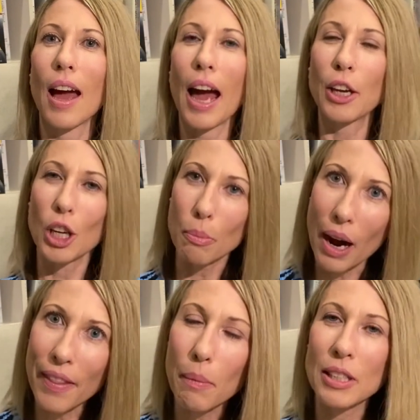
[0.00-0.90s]
and you
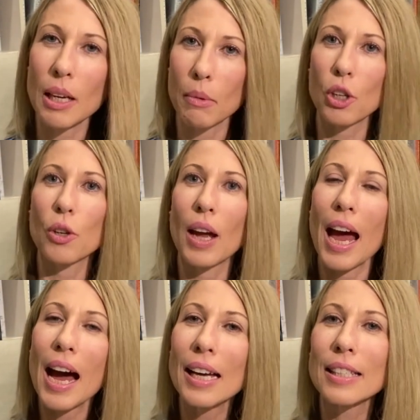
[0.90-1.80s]
combine that with someone who
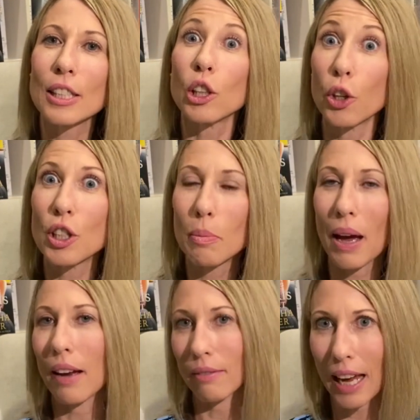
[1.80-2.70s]
has learnt
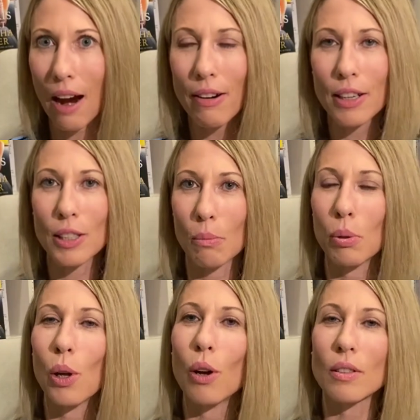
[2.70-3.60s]
about characters and
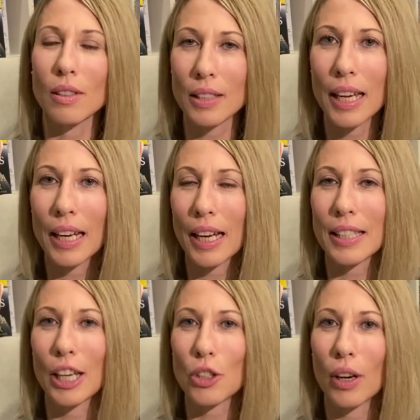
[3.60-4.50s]
plots and setting, et
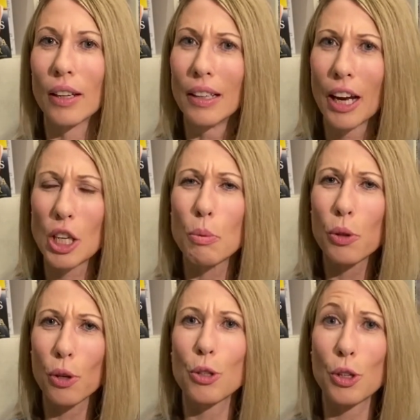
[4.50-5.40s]
cetera, and you put
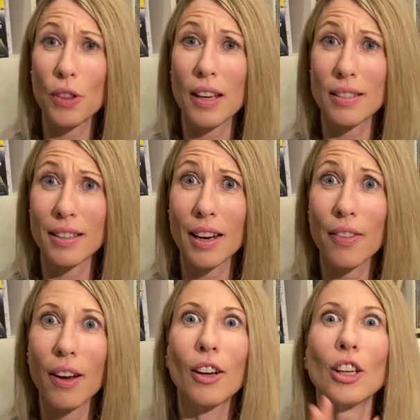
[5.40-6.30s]
those two things
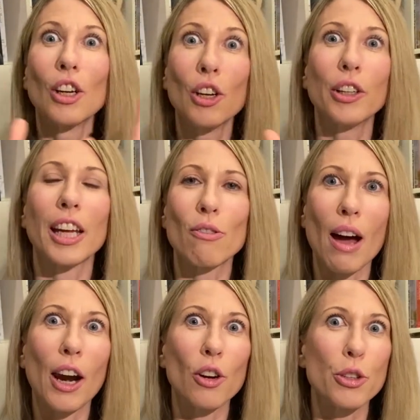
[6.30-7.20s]
together, you
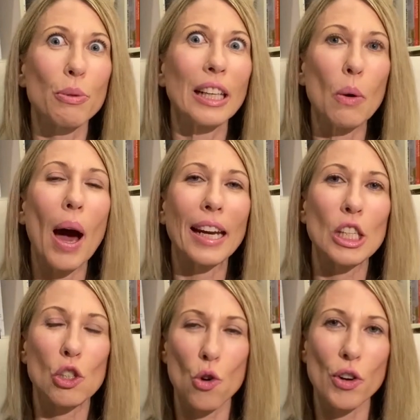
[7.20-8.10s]
writer who's really quite
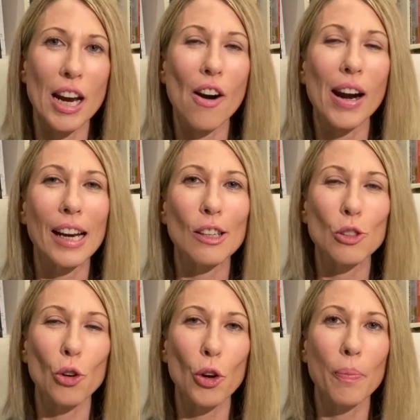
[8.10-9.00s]
extraordinary.
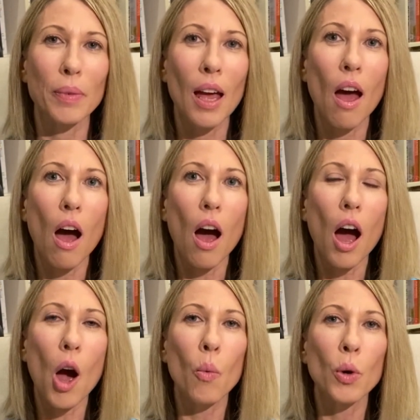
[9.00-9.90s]
So
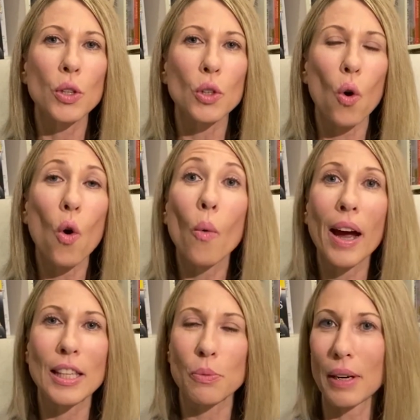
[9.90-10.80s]
I would
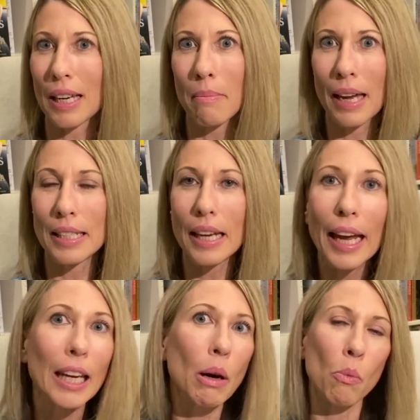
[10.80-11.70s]
always recommend to
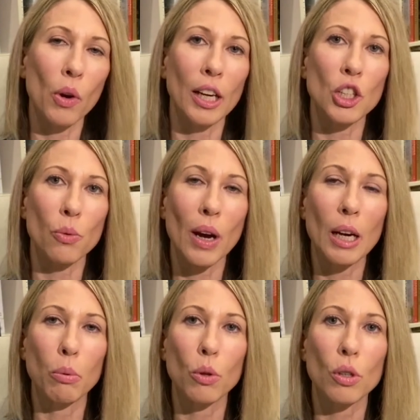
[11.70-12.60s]
anyone wanting to write a
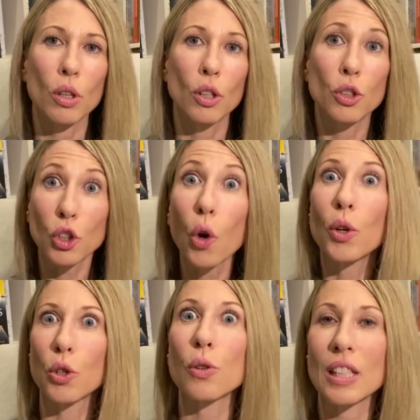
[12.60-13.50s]
book to go
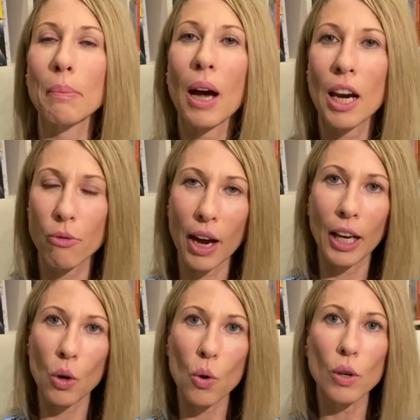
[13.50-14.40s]
and do some kind of
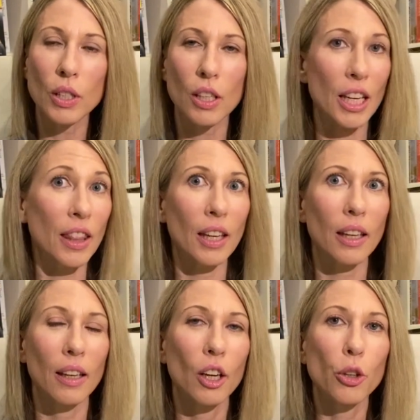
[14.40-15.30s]
writing course, because I
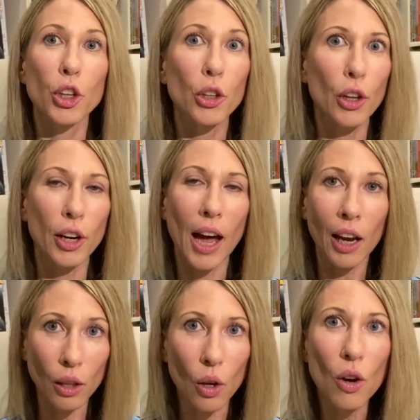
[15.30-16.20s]
think you can learn a
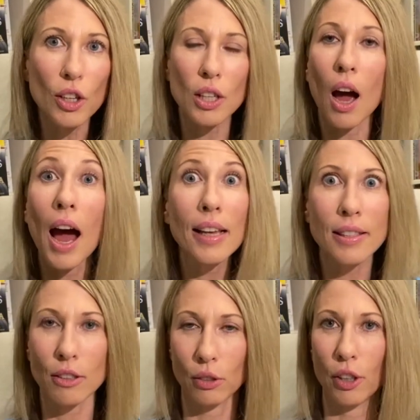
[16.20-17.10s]
lot. I
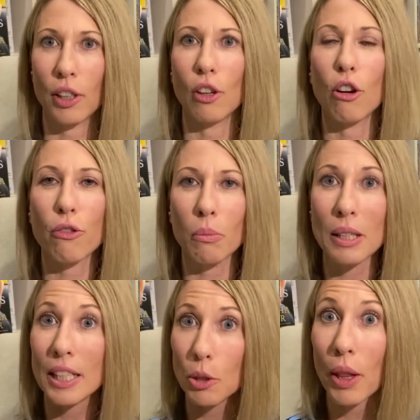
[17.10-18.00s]
still learn a lot from
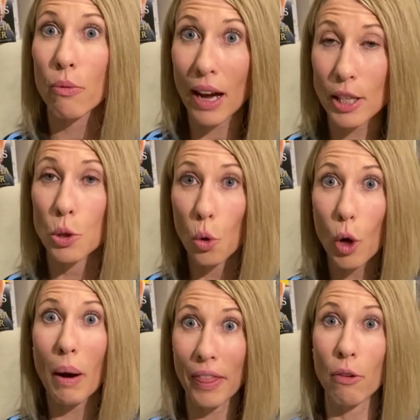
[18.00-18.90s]
listening to other writers talk
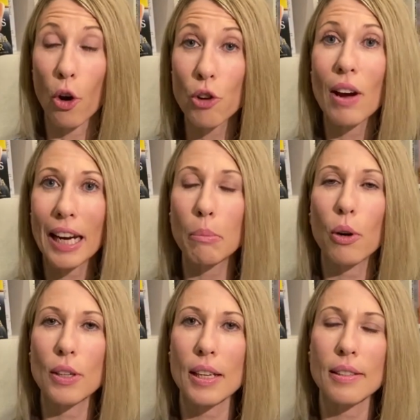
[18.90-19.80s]
about their own writing
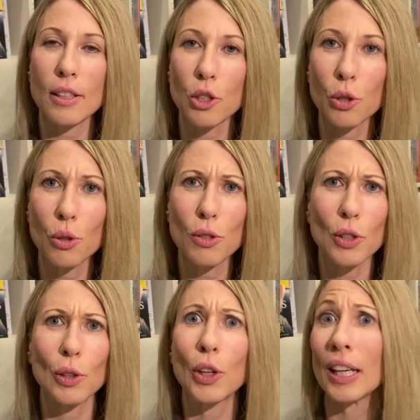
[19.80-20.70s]
processes too.
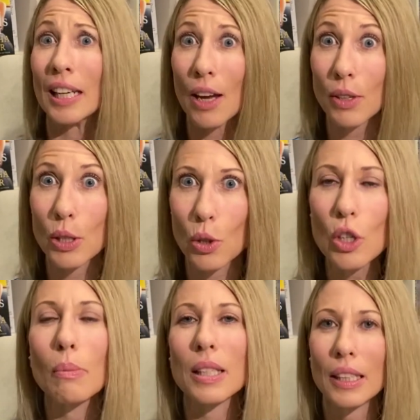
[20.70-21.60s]
So learning never
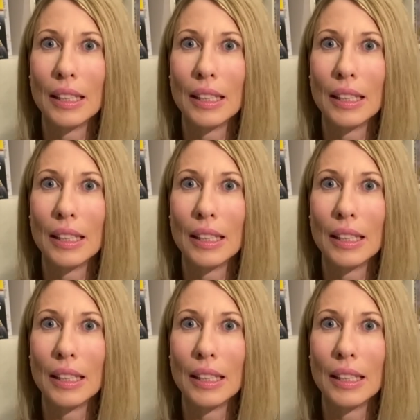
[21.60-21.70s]
stops,